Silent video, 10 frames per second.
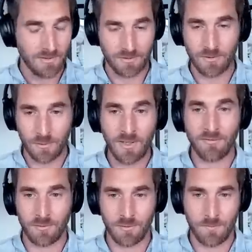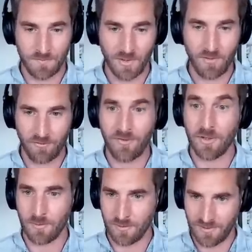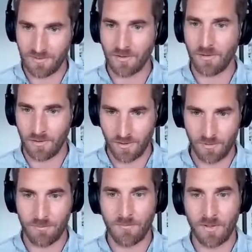So you have to uh, think about it uh,